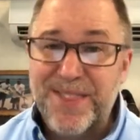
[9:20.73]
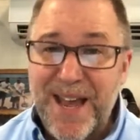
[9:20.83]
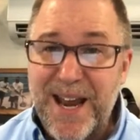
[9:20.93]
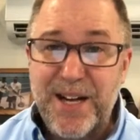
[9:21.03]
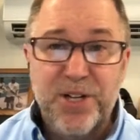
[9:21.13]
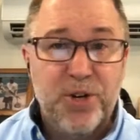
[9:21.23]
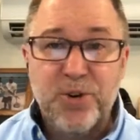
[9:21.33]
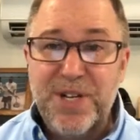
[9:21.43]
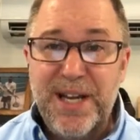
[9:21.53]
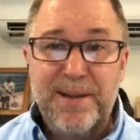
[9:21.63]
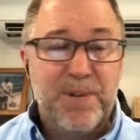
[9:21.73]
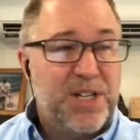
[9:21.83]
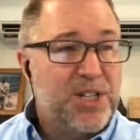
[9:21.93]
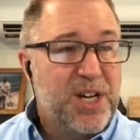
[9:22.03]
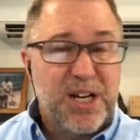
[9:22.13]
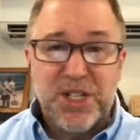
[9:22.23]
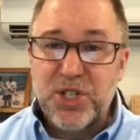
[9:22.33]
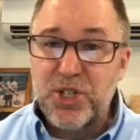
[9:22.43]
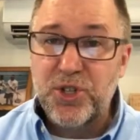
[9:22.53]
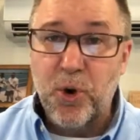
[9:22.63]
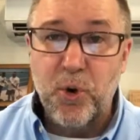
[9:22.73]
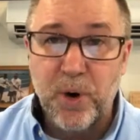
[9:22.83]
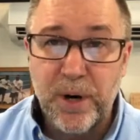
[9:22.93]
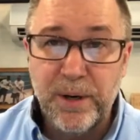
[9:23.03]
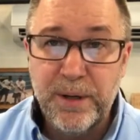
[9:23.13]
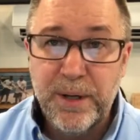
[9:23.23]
then your team is going to soar.